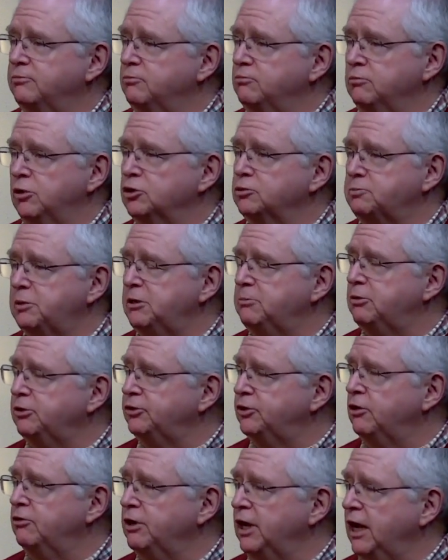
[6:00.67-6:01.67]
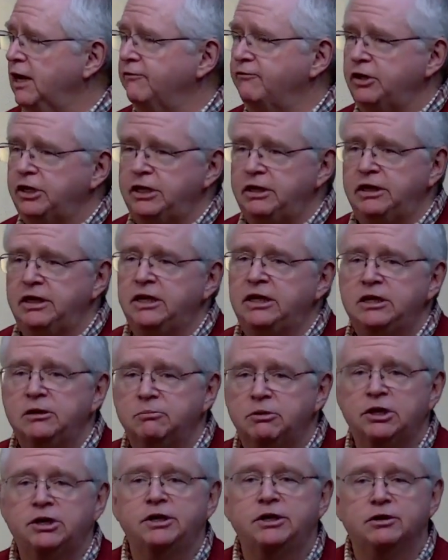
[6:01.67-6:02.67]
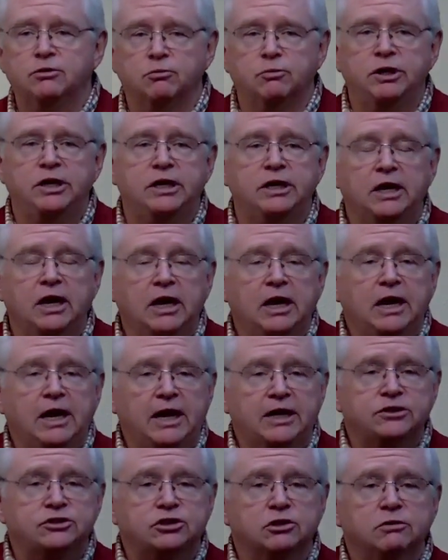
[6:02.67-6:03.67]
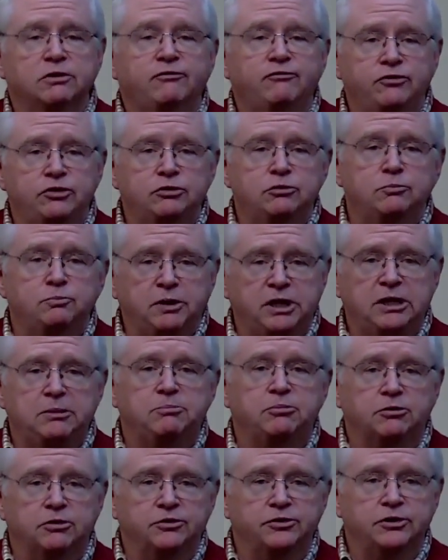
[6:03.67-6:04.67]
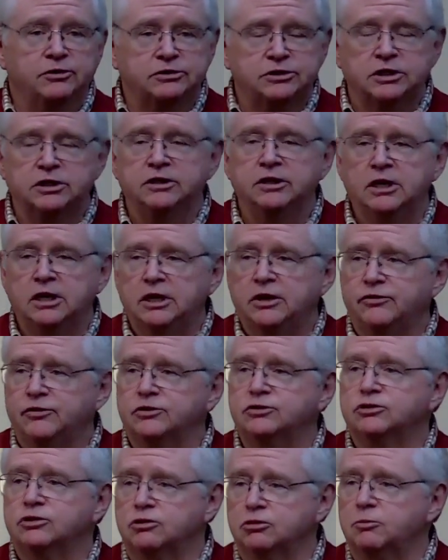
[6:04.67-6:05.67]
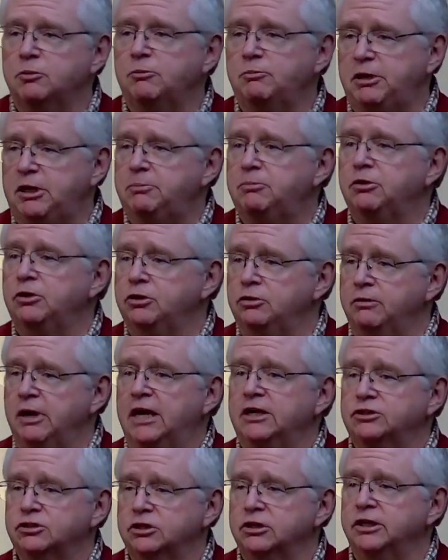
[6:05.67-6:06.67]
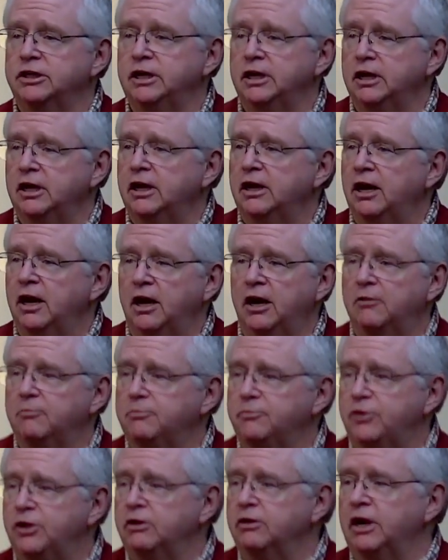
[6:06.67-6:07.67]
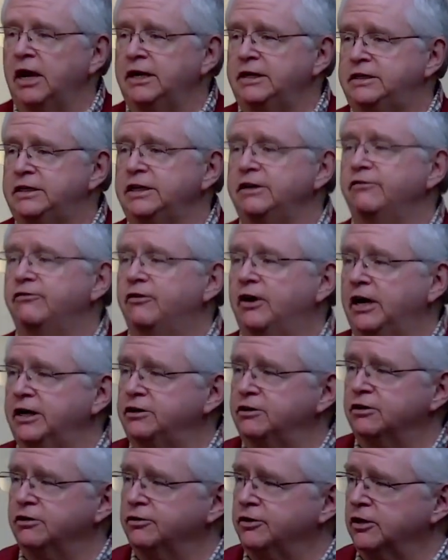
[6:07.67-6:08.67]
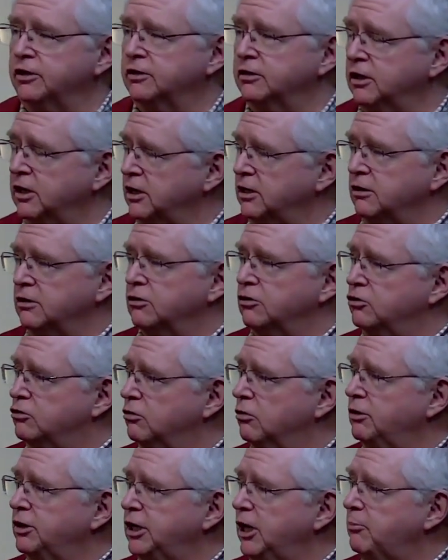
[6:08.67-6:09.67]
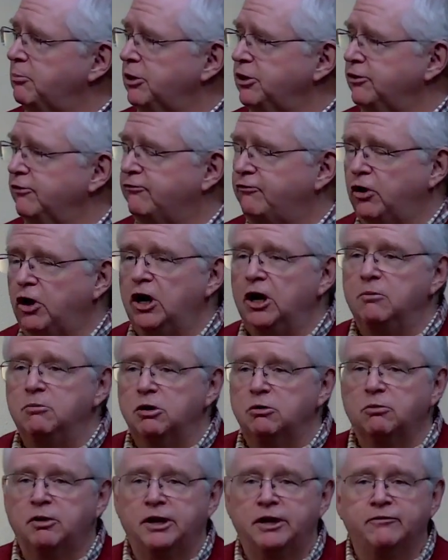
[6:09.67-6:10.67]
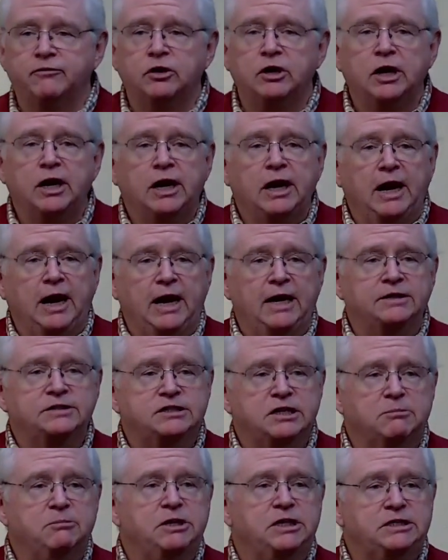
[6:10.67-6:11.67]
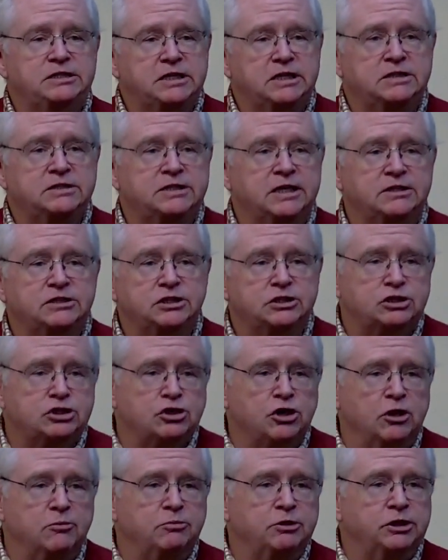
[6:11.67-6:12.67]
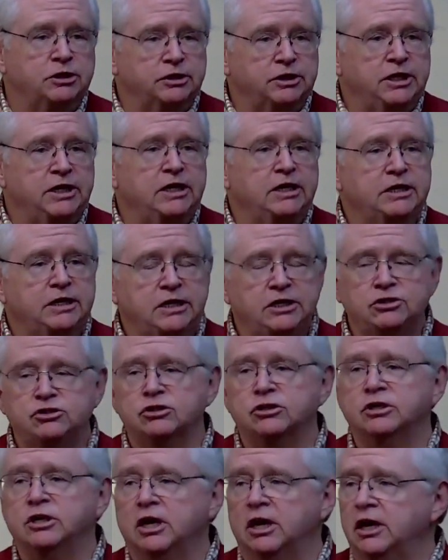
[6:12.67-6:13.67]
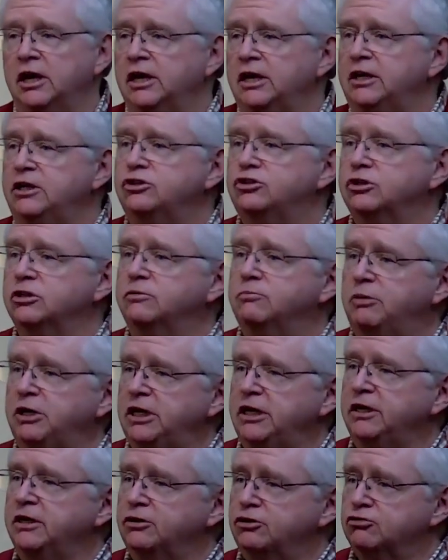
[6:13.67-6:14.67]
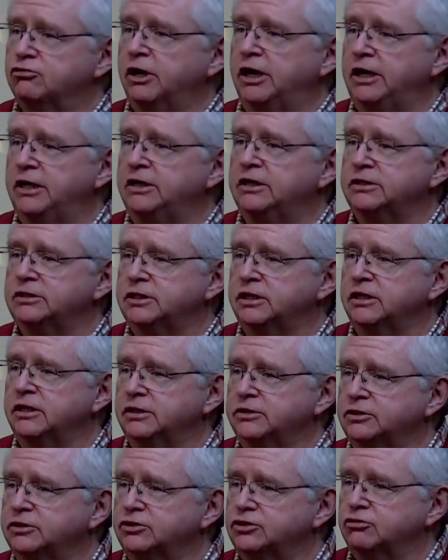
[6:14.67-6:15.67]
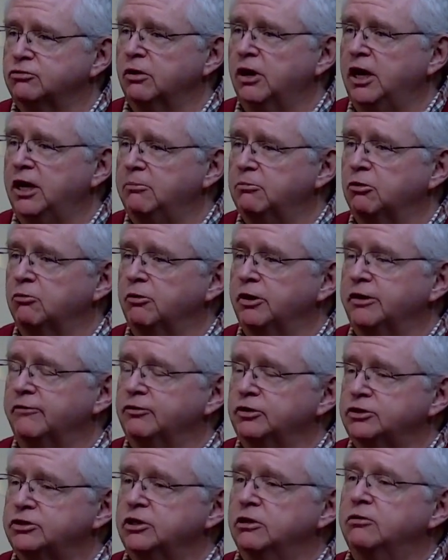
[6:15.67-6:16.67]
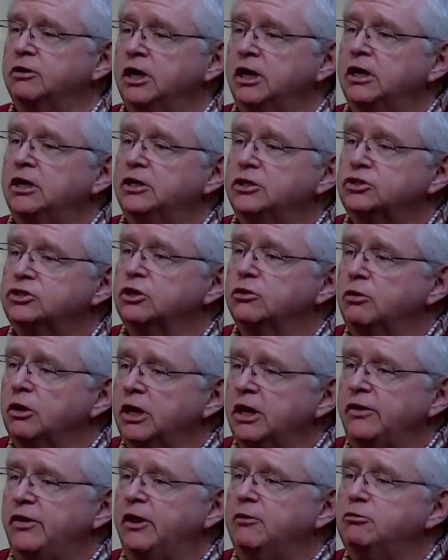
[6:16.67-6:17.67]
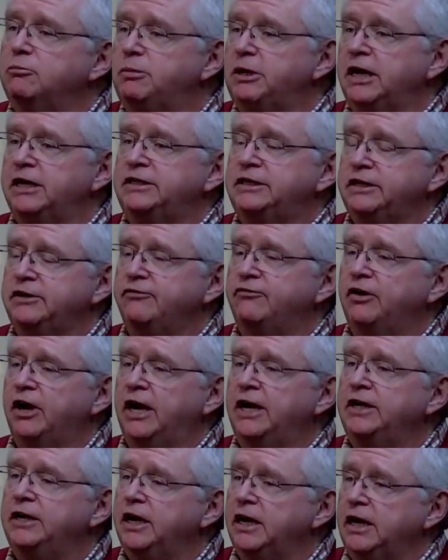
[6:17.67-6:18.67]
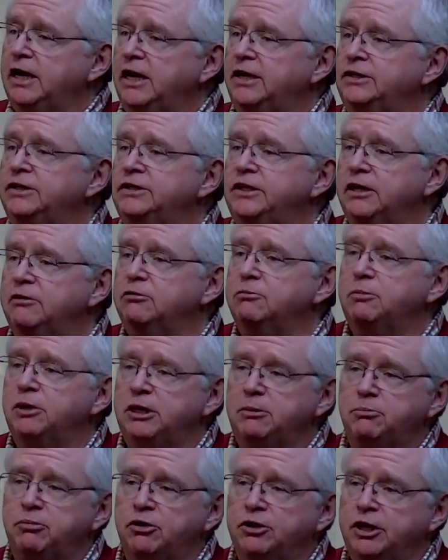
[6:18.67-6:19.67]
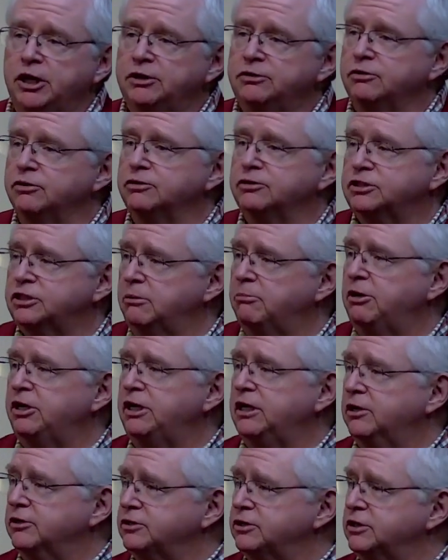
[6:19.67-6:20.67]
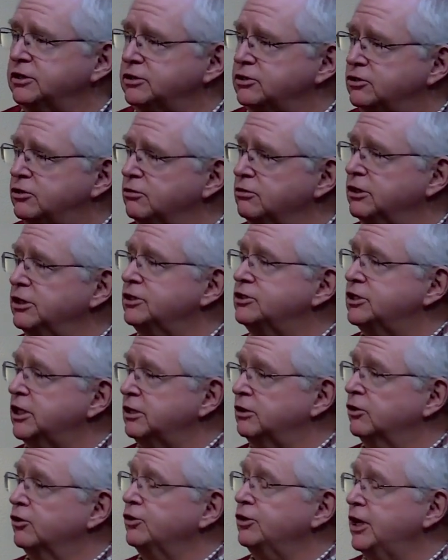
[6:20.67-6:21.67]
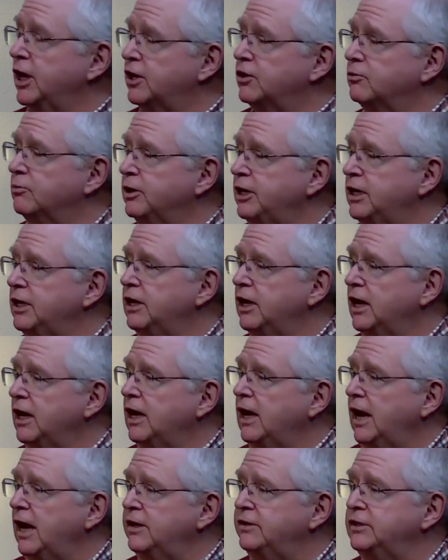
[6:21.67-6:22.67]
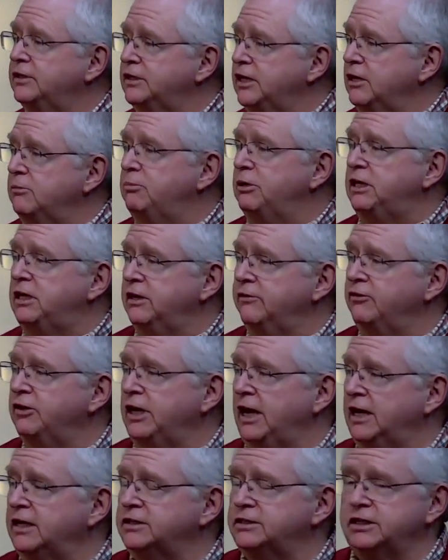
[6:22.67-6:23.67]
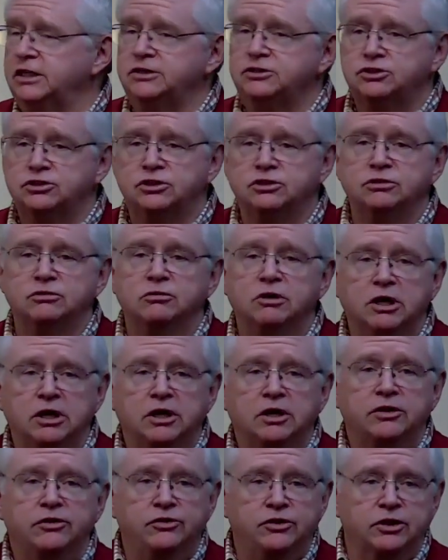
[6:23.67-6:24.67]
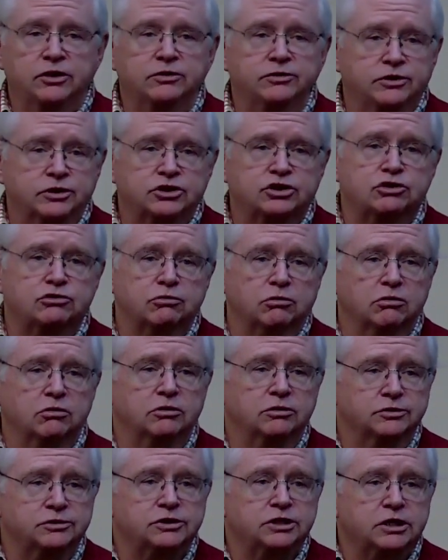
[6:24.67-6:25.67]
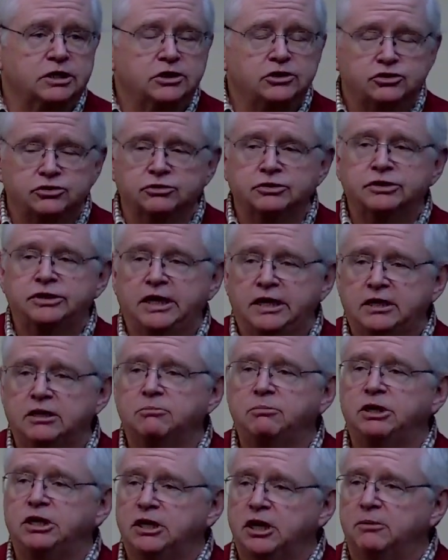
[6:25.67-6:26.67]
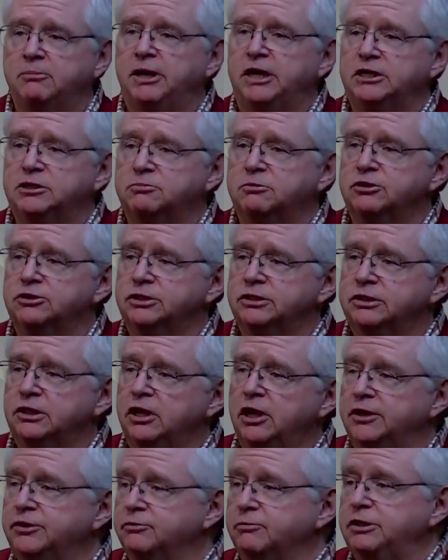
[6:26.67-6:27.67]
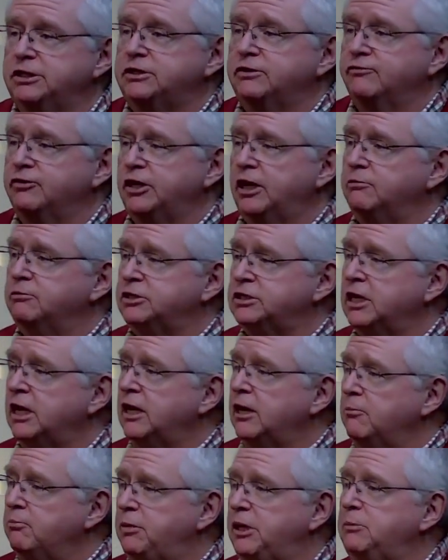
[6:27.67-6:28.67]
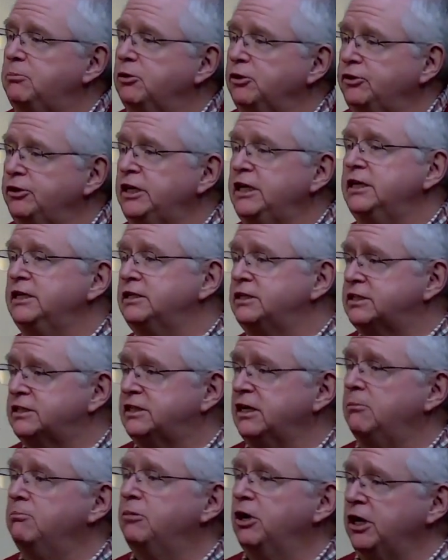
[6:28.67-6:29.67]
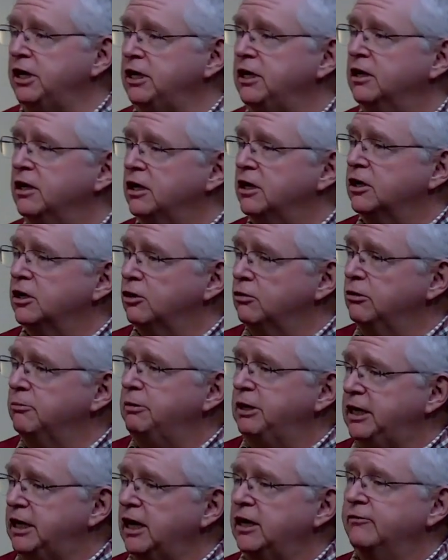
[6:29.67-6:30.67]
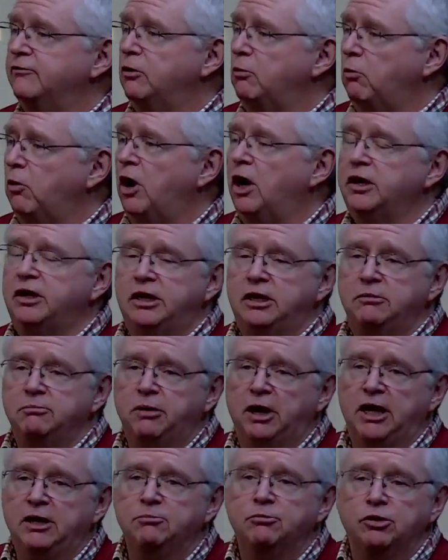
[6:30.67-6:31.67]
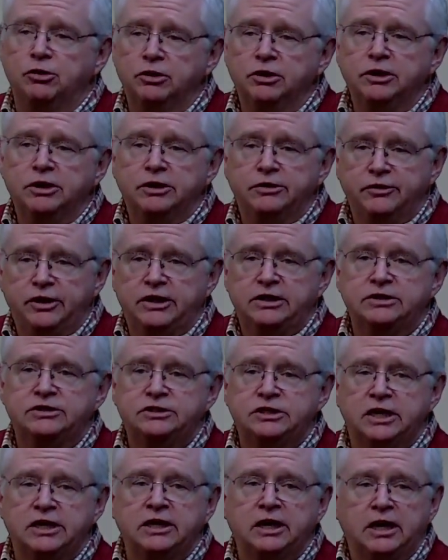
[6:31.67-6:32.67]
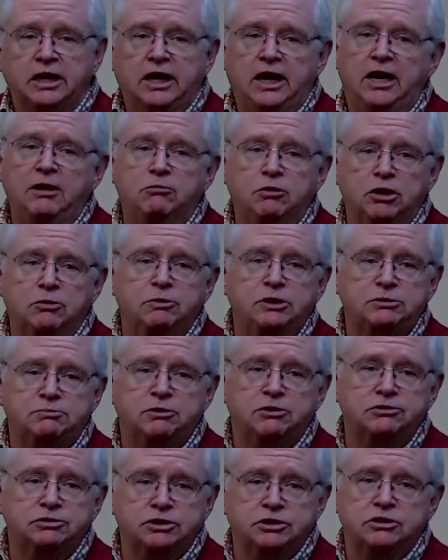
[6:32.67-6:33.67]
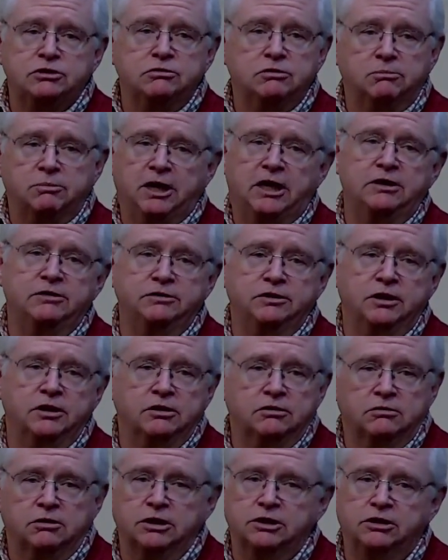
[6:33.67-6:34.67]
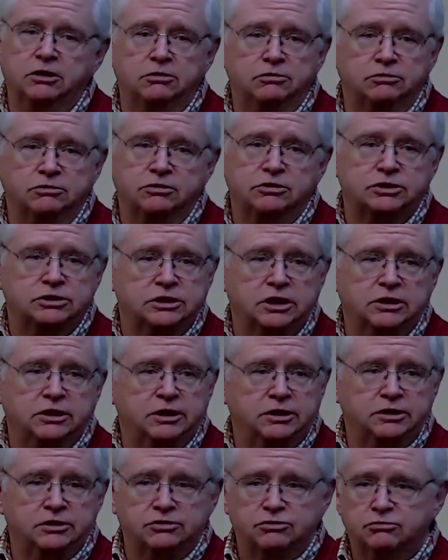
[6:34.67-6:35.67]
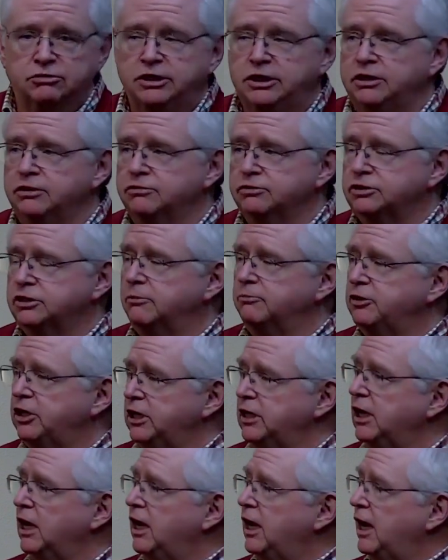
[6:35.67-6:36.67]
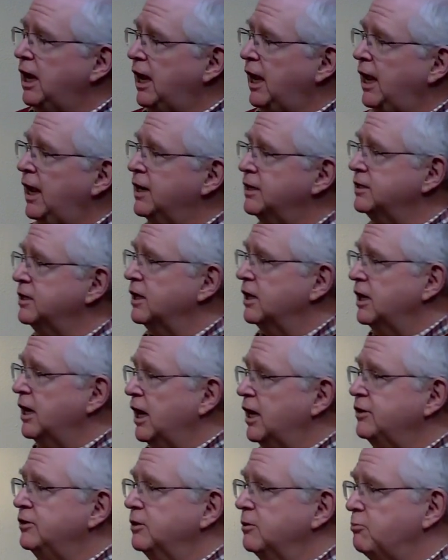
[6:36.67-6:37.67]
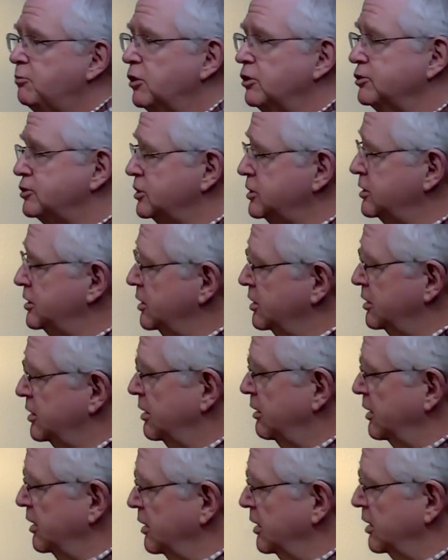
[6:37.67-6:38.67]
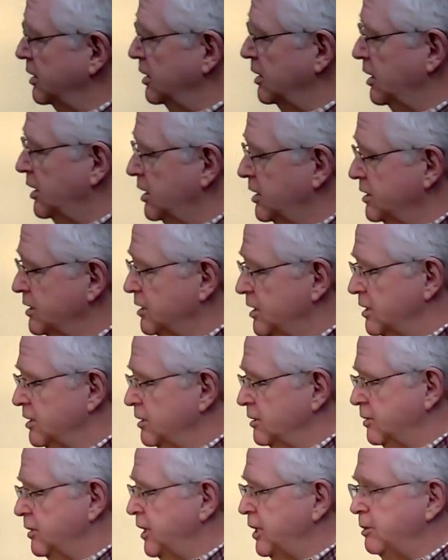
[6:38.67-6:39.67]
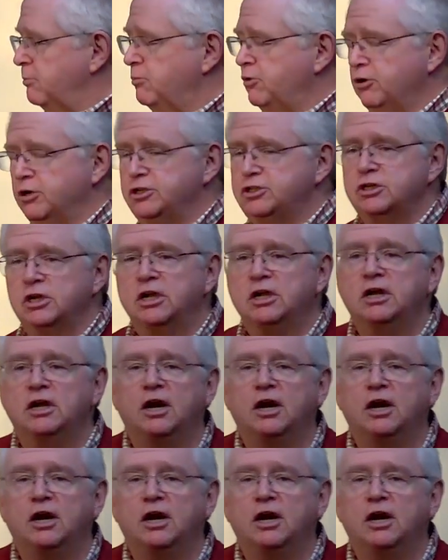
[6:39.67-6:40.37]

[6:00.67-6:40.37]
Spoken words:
most people don't have any ability to read. And so a few people, there's a group of people who actually, they're identified, you know, they're growing up on the farm or whatever, and somebody says, that's a sharp little kid. He should be trained as a scribe or whatever. So they would be identified, and then they would be put under somebody else's tutelage. They'd learn how to read, and then they'd be given access to the scrolls so that they could become experts in law. And the reason for that was people needed somebody who would be kind of a walking Bible. They could say, hey, what are we supposed to do about, you know, a goat stuck in a tree or something? And the person in a bush.